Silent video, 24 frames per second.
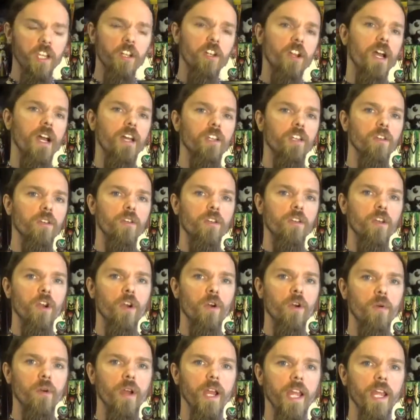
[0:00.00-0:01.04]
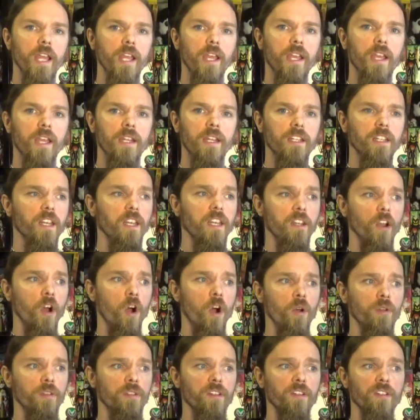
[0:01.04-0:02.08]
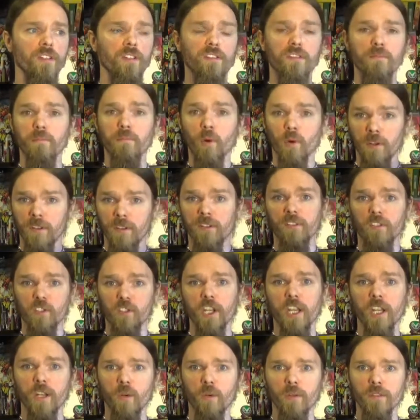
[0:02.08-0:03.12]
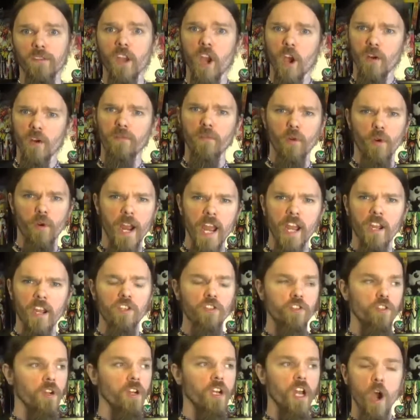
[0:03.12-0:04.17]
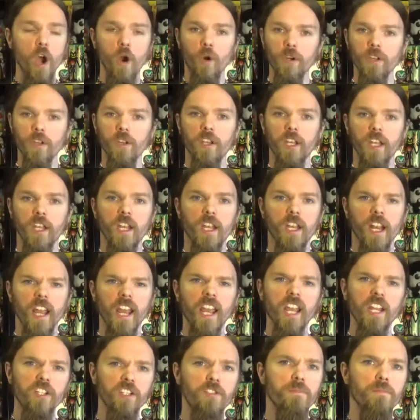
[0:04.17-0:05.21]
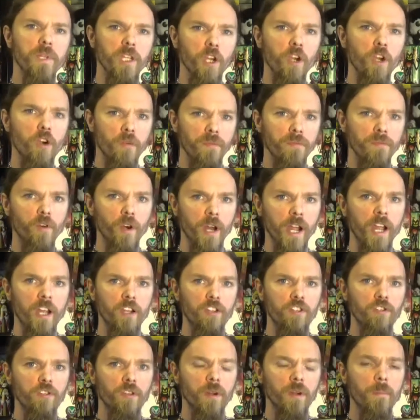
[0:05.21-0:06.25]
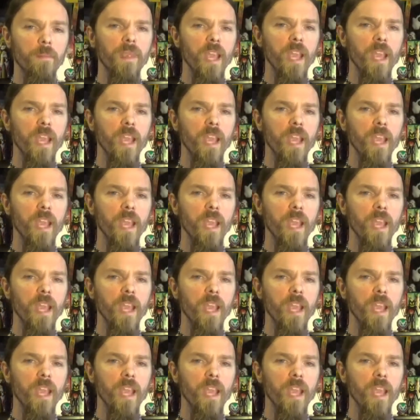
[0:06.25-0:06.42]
You know how you can go and get all the sports channels for extra, or you can get HBO for extra?